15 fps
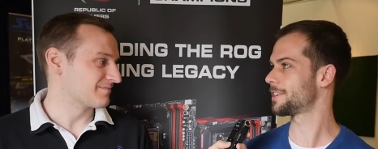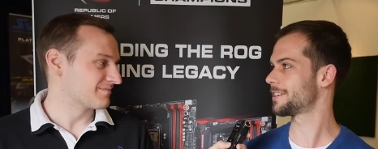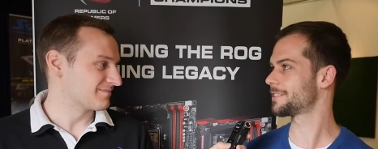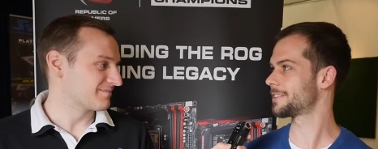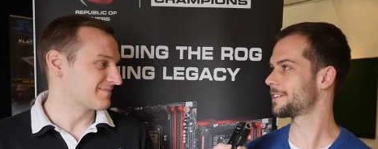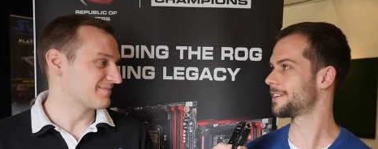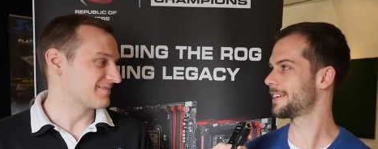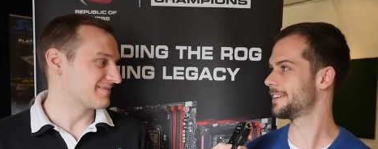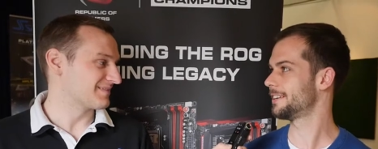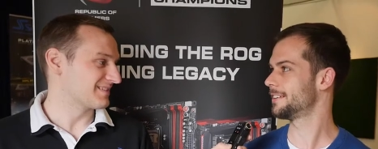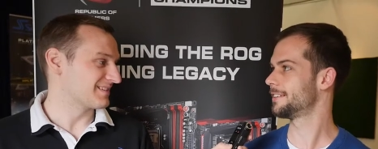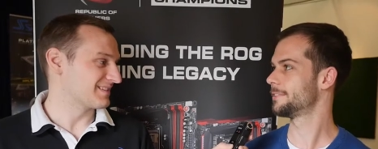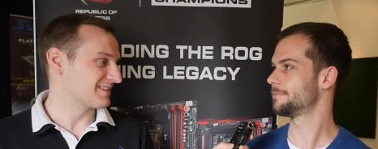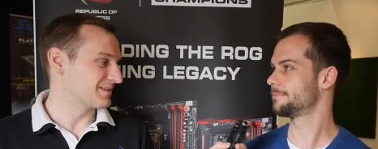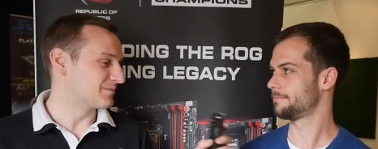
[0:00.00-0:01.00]
Speaker 1: yesterday.
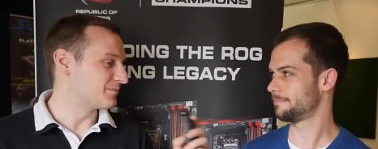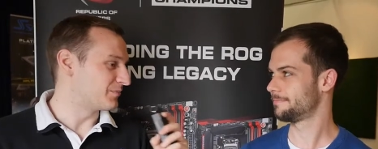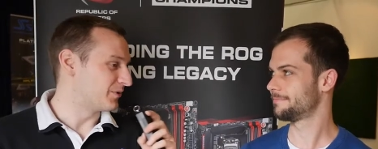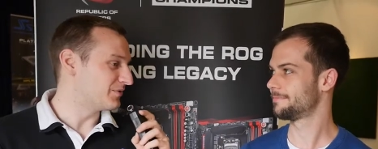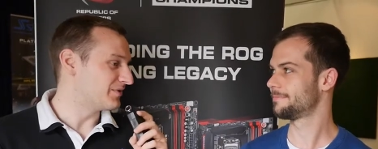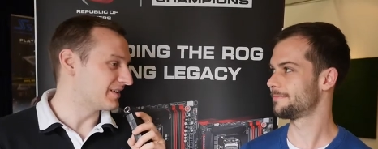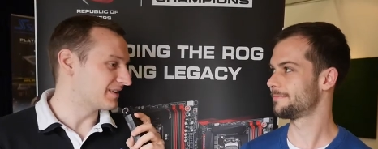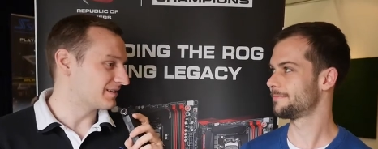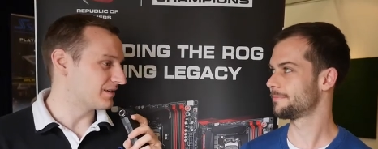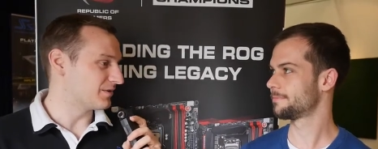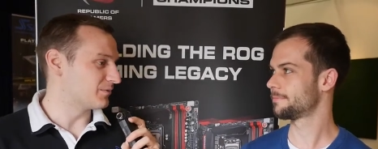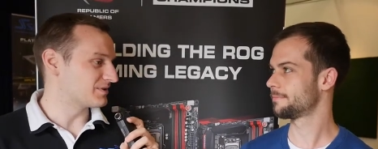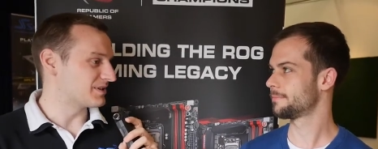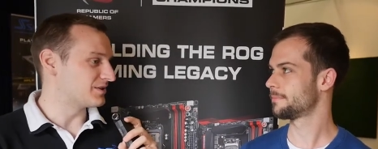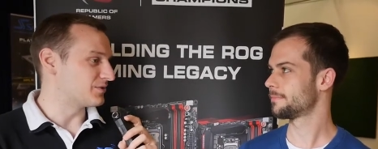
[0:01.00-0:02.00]
Perfect.
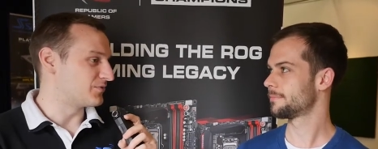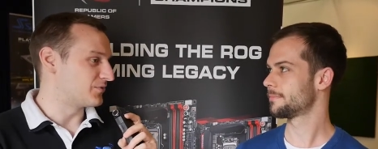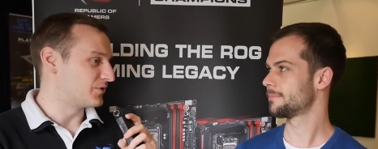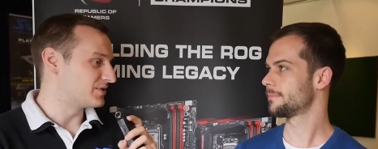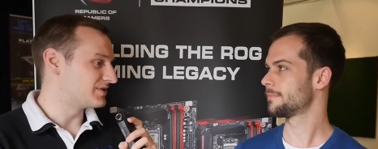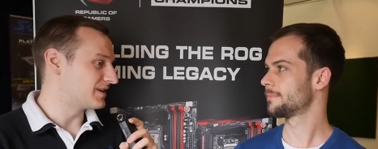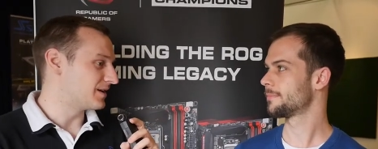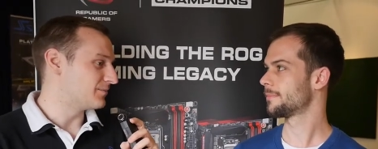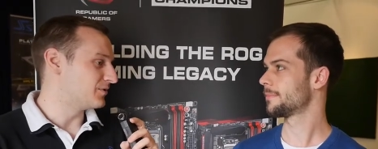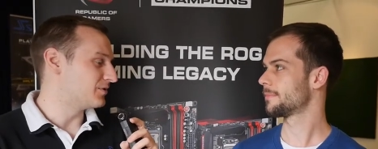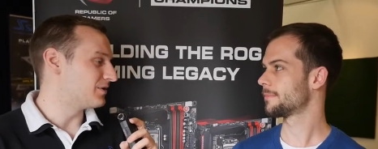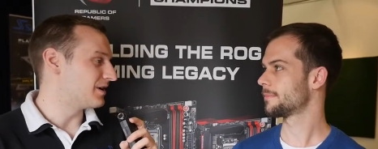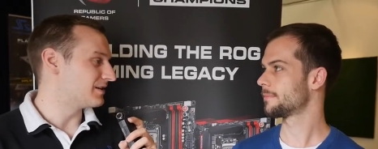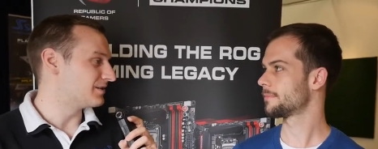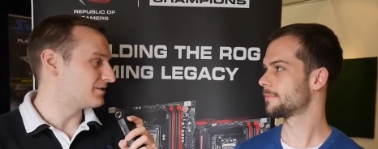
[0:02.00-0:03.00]
Was that the first time
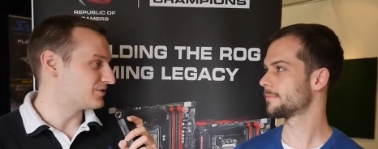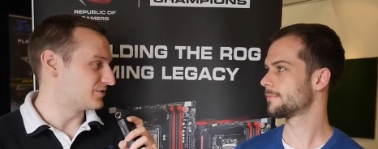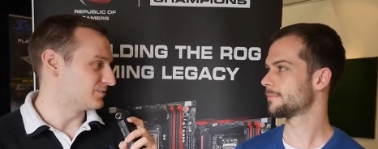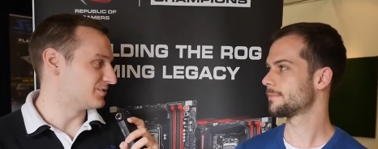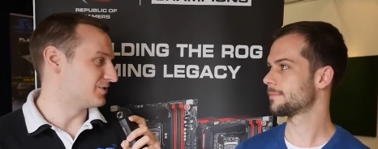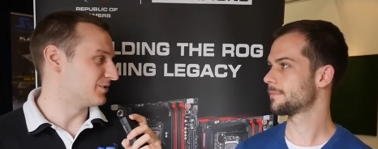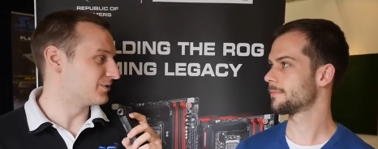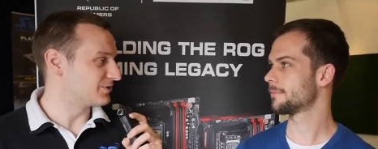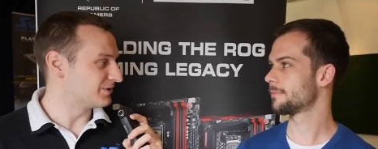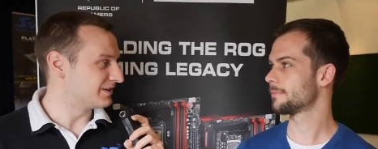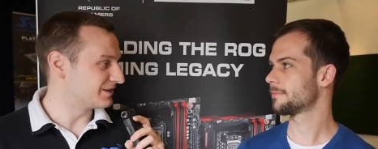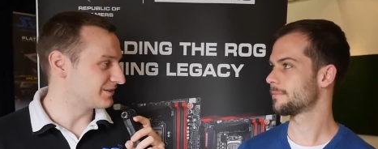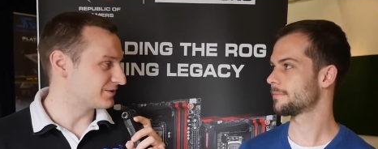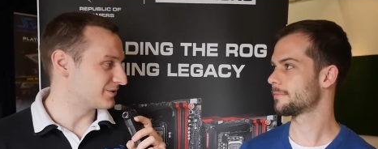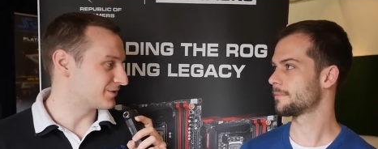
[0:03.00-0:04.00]
you had sub-zero
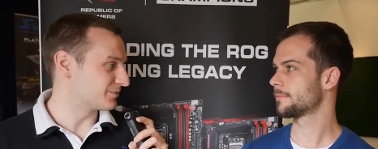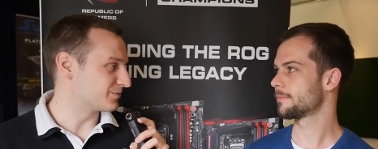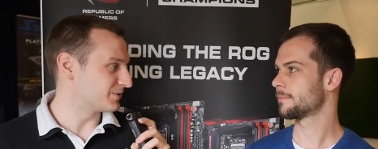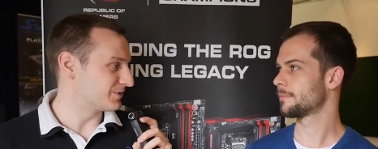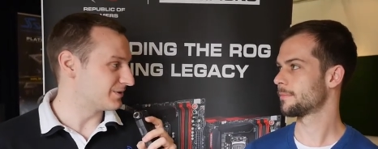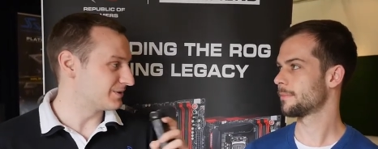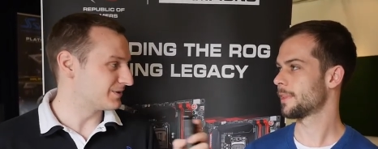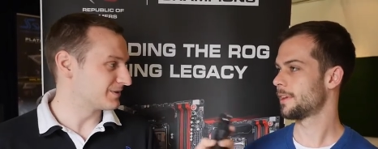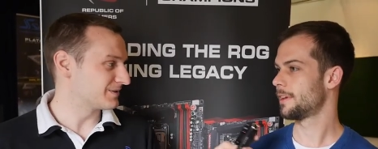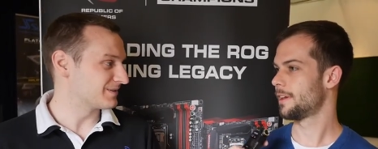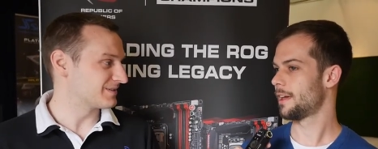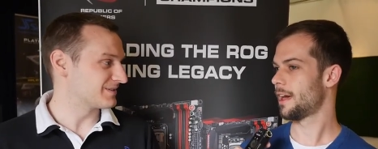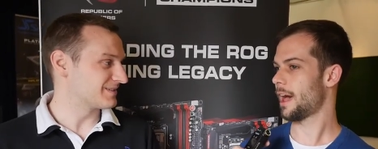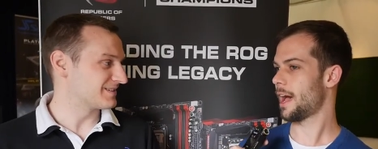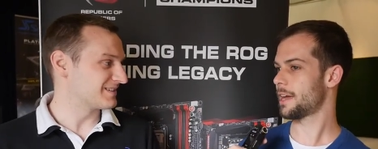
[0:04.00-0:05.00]
cooling on your computer?
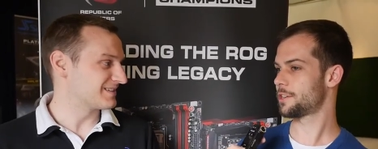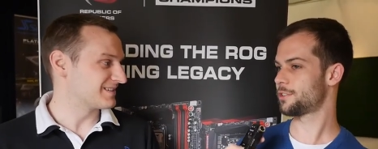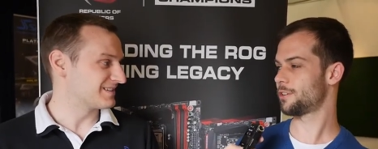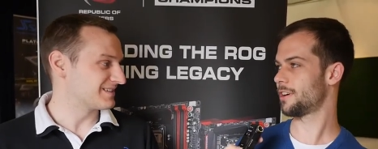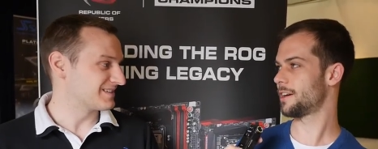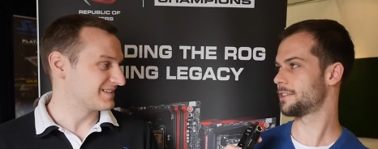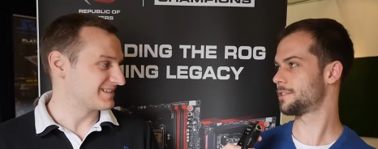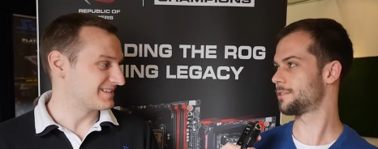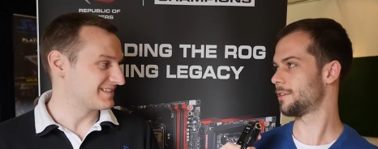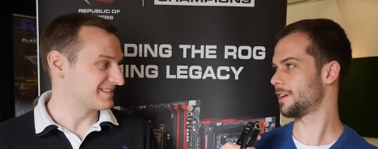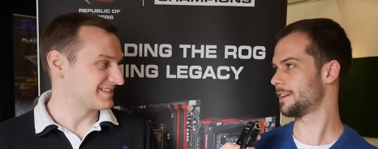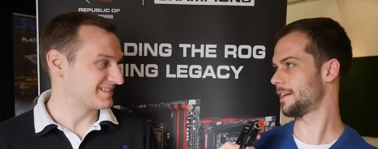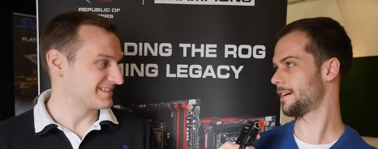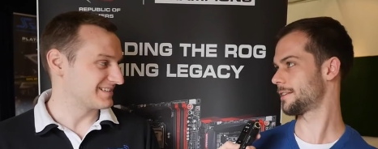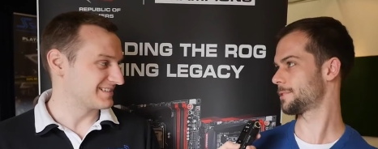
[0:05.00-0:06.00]
I tried
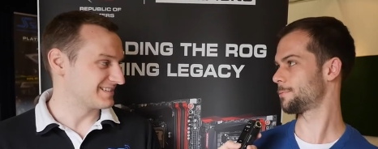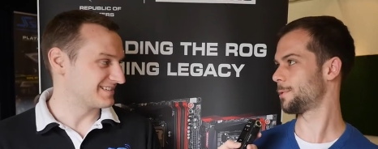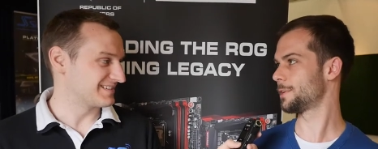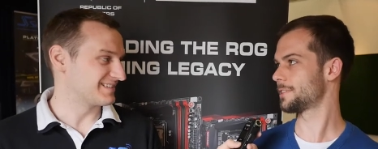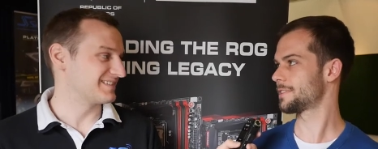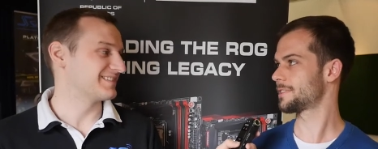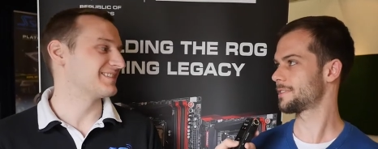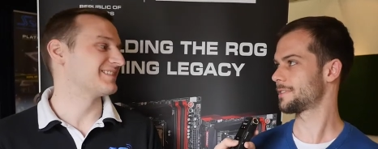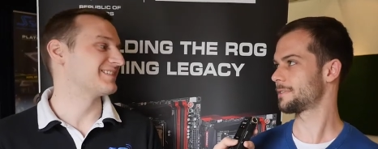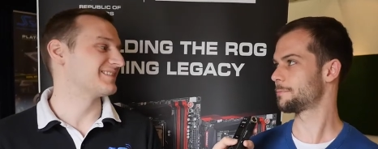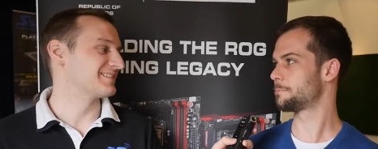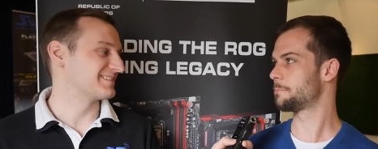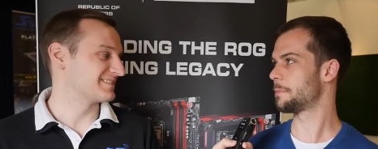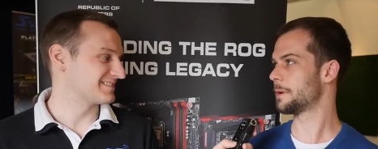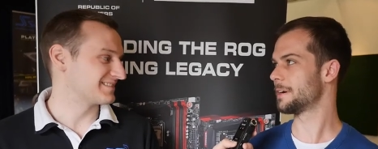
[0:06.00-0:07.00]
dry ice once,
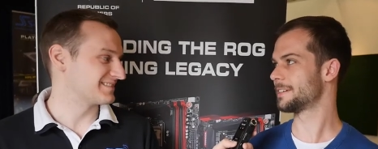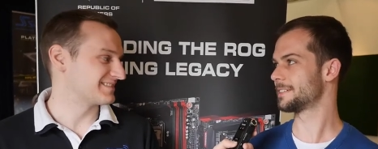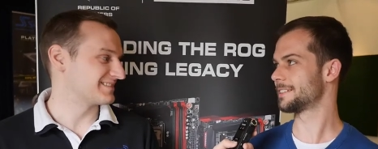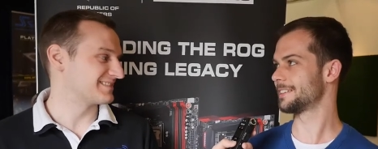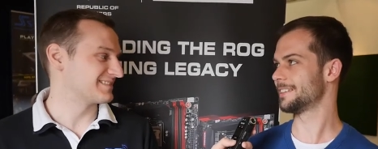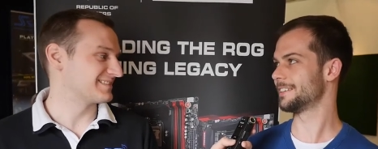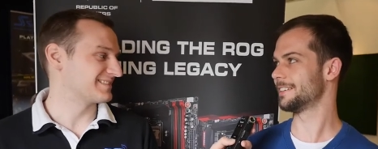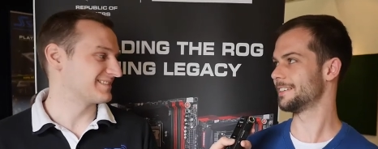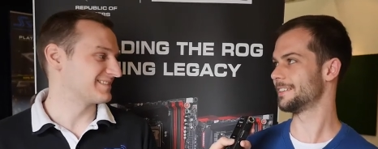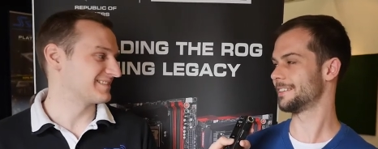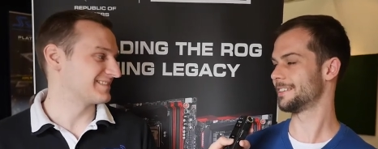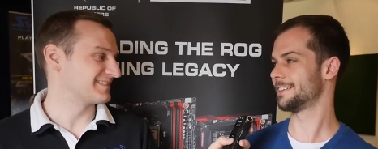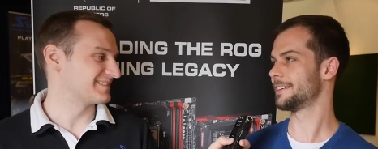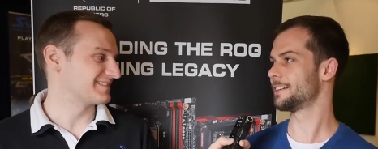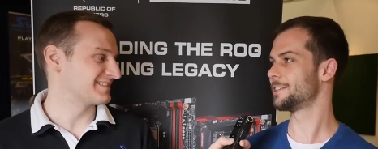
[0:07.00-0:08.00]
but
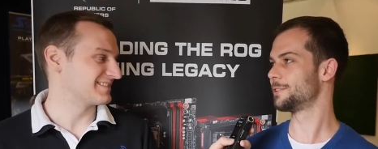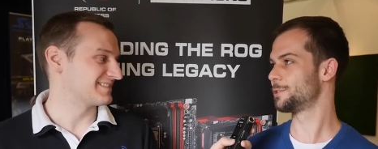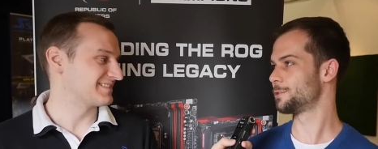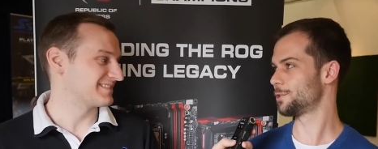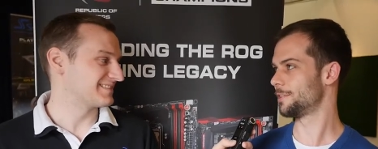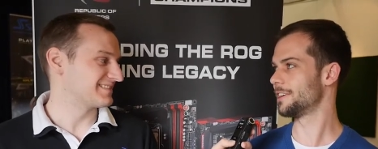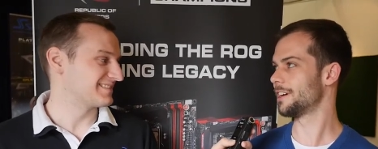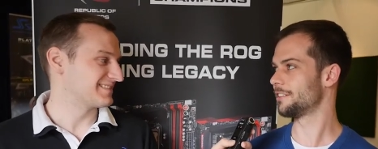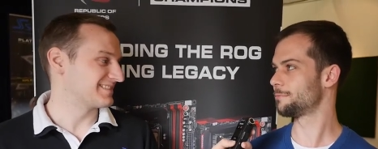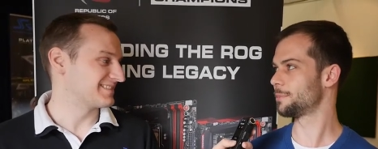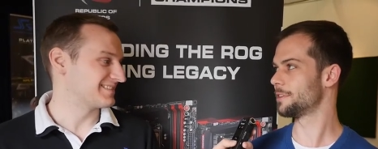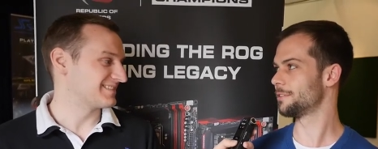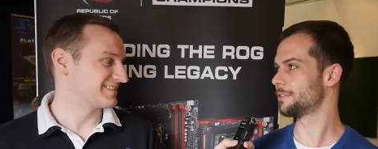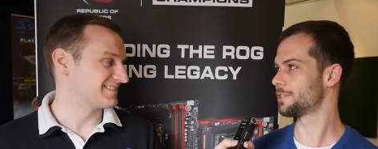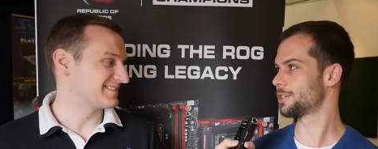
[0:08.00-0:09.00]
usually I've
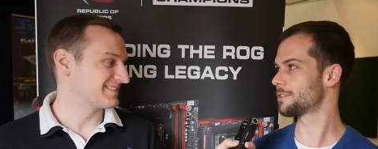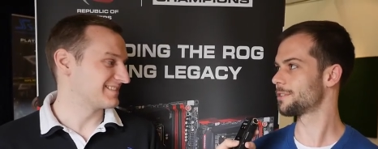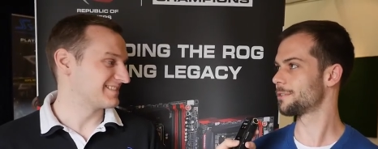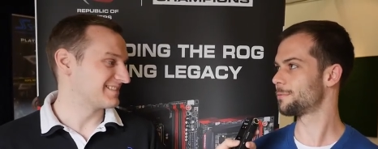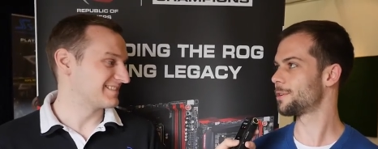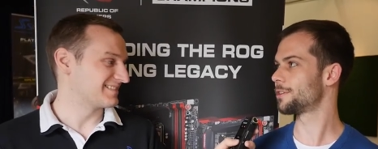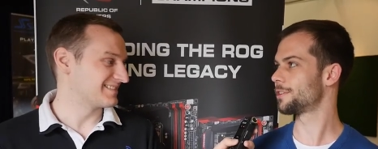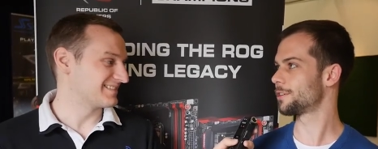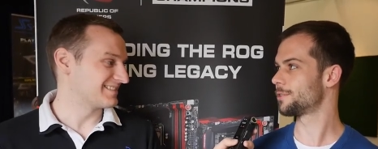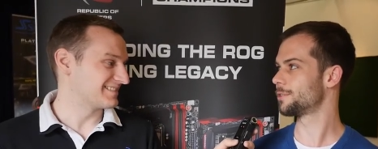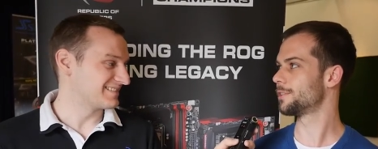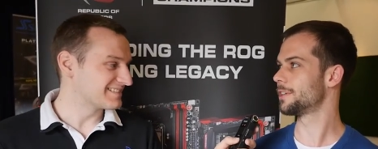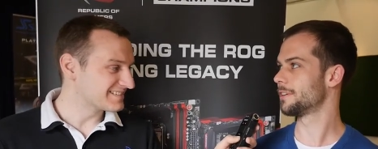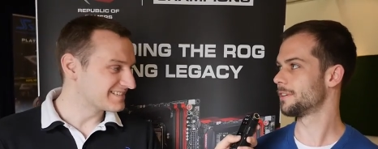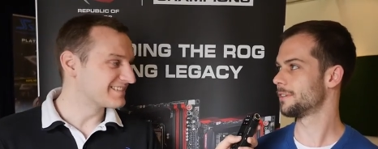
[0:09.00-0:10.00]
been just on water
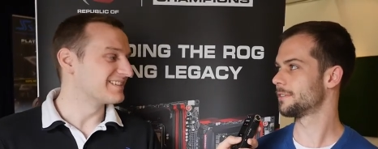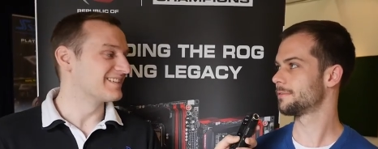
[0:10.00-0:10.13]
cooling.